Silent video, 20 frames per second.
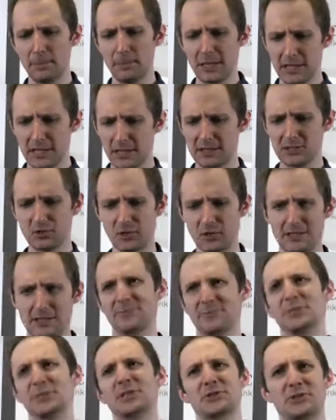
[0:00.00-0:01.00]
because trust
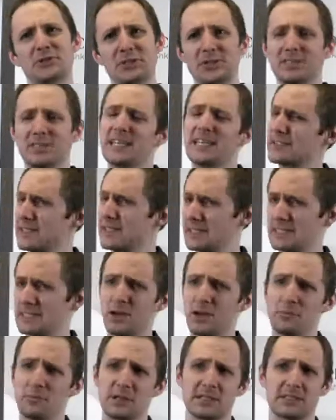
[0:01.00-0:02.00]
administration takes less
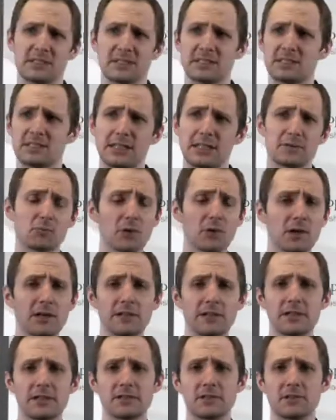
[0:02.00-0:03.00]
time, because it's less work on
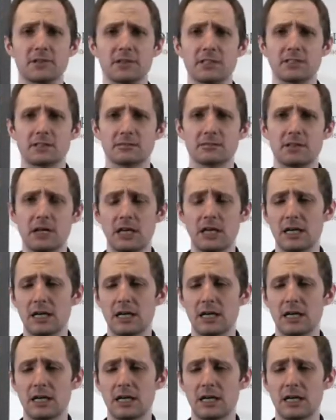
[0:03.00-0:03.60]
the attorney's